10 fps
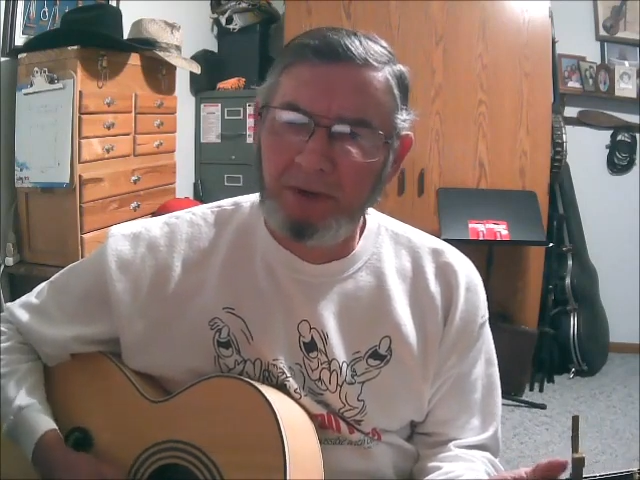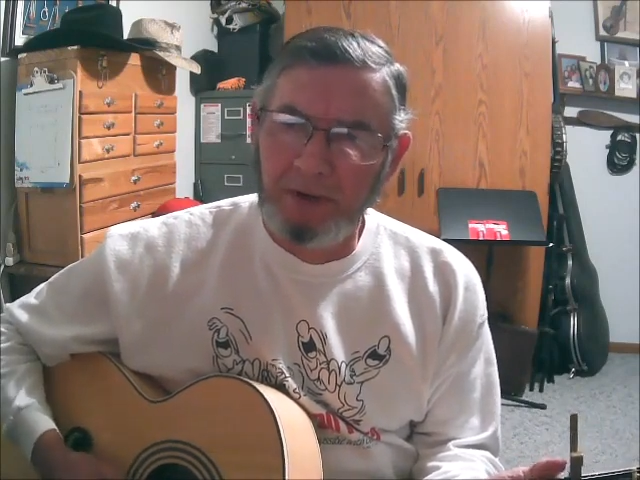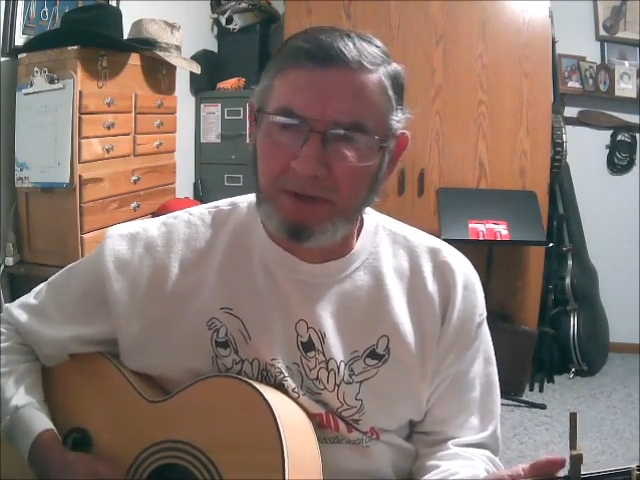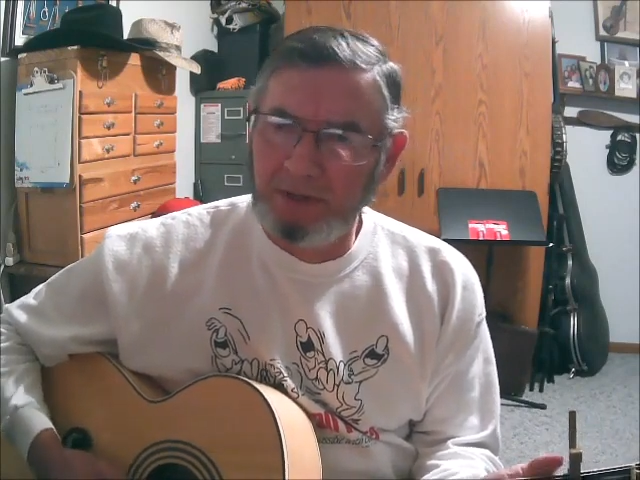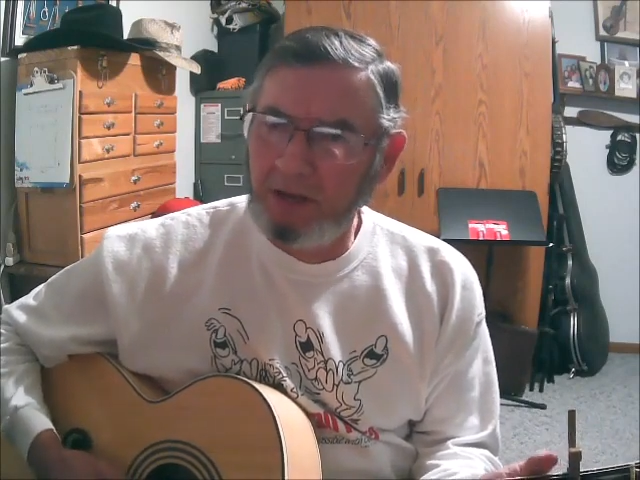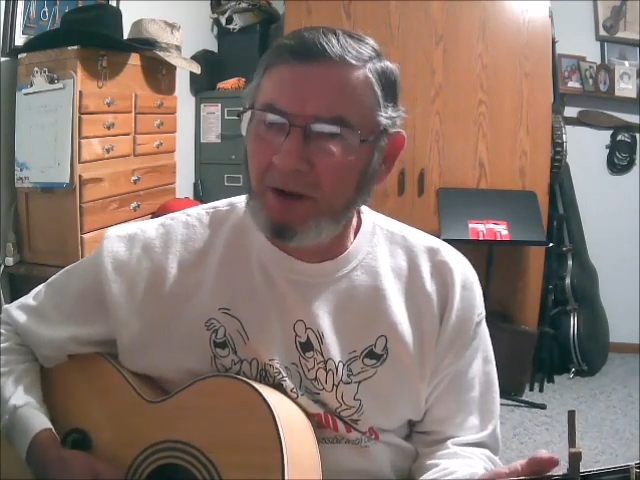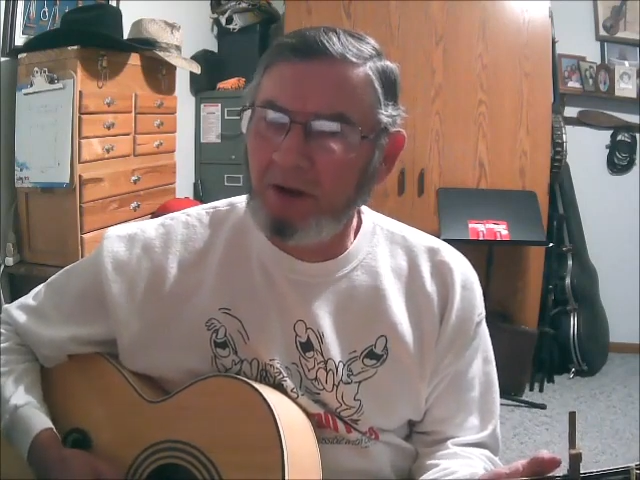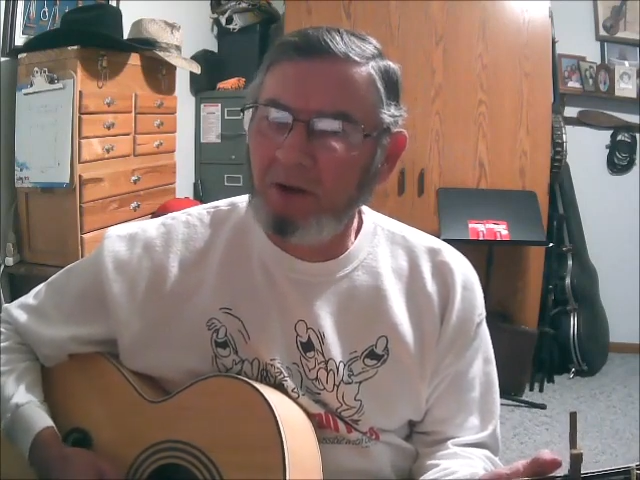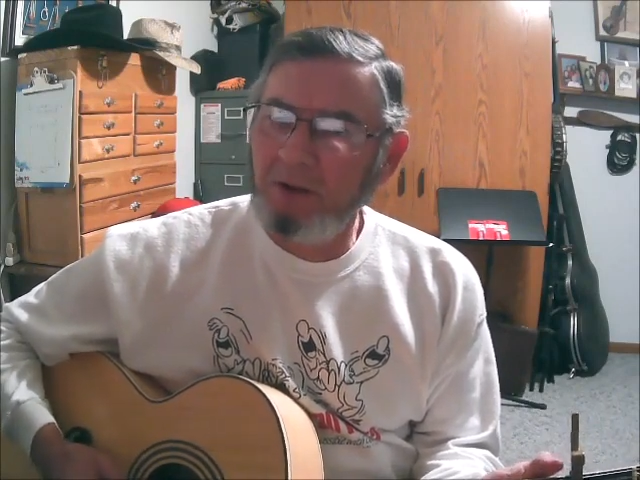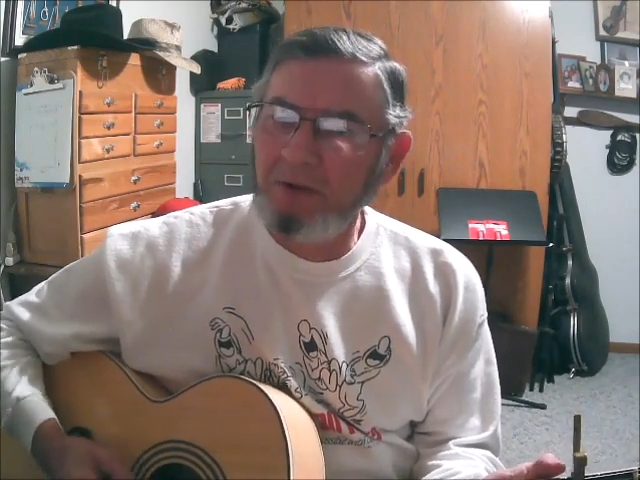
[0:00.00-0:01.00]
cause they'd
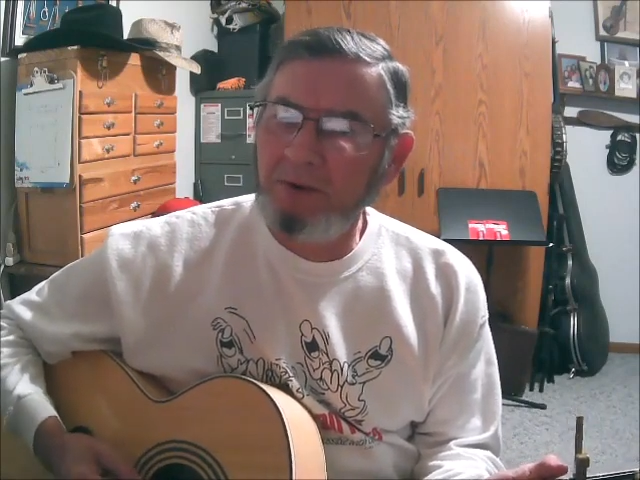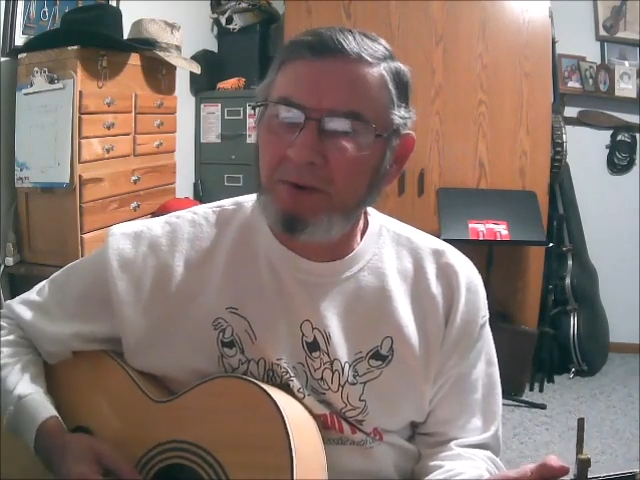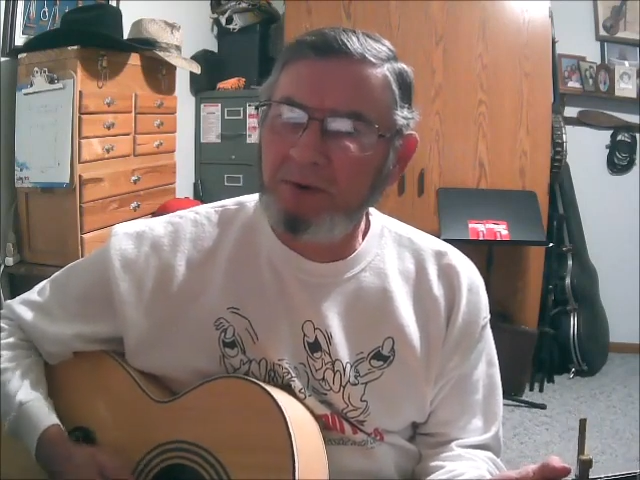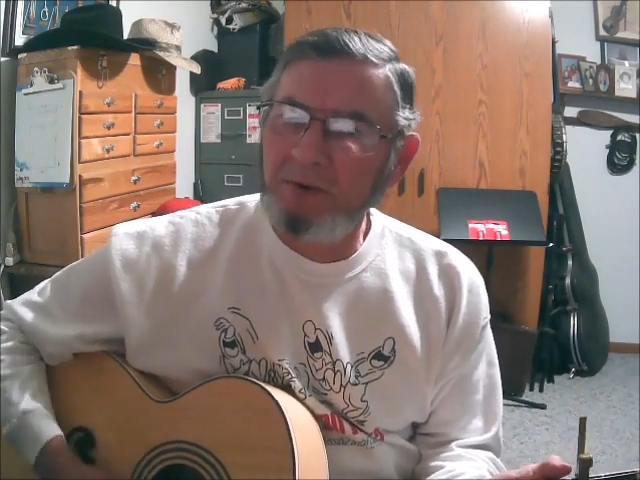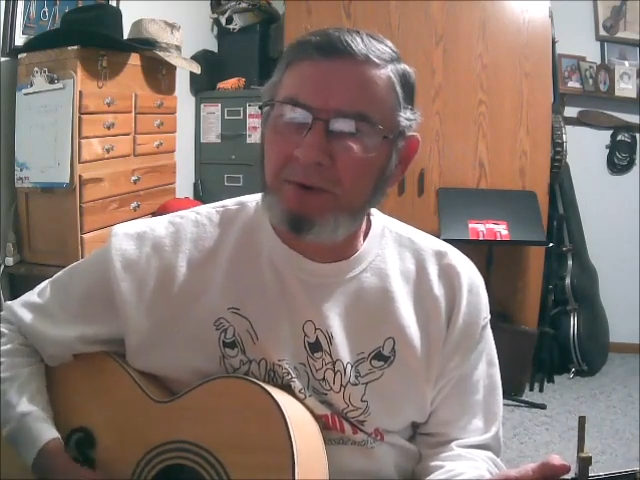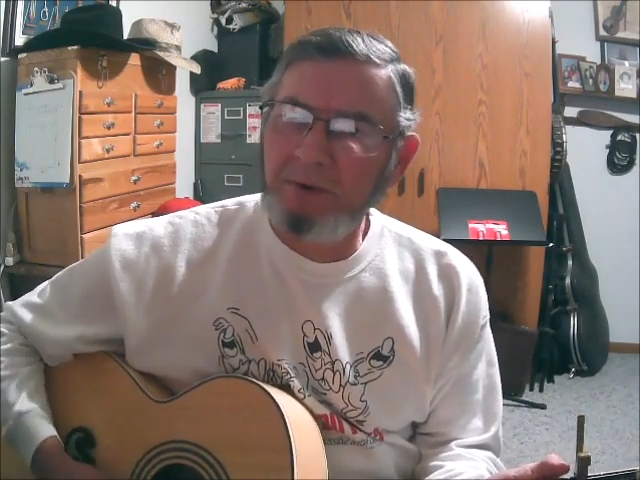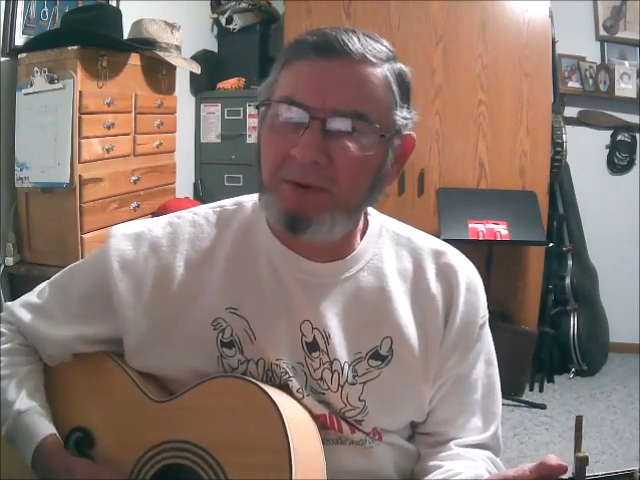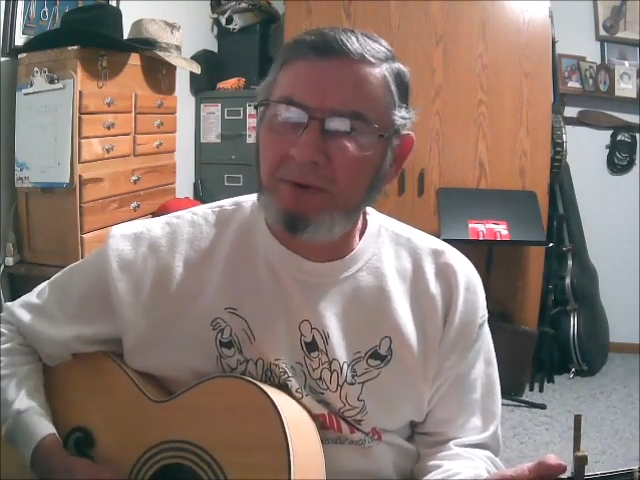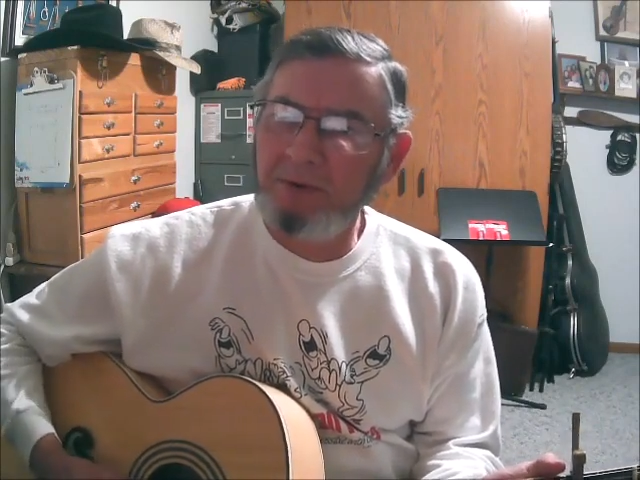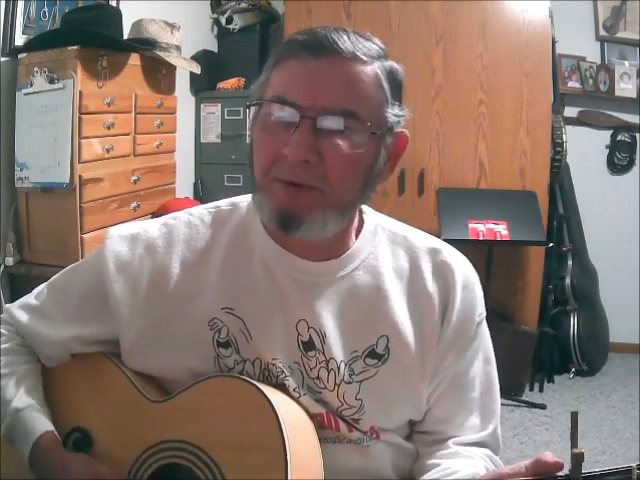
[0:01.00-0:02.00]
all
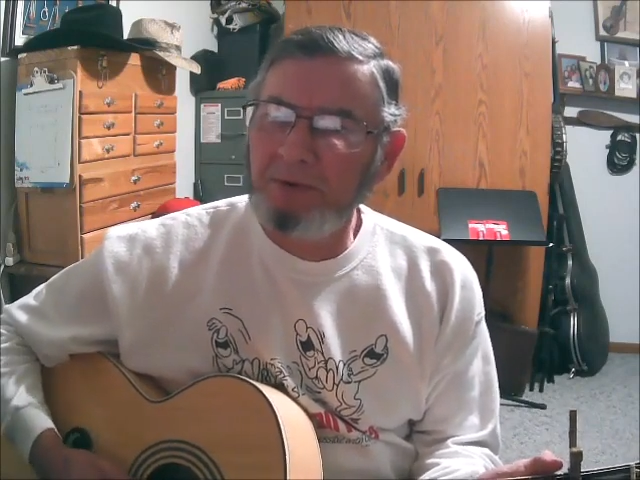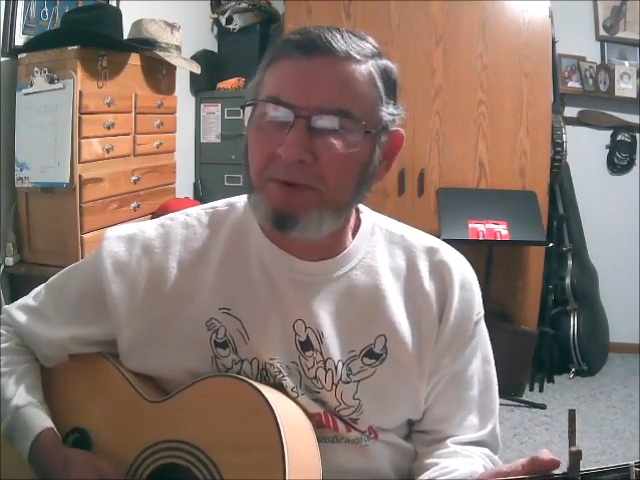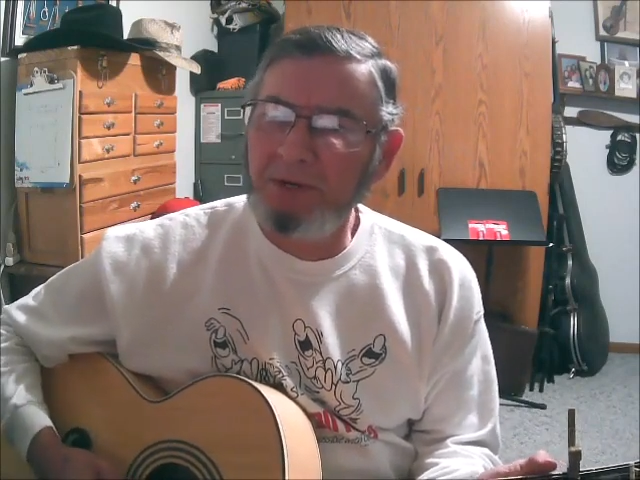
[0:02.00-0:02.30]
heard the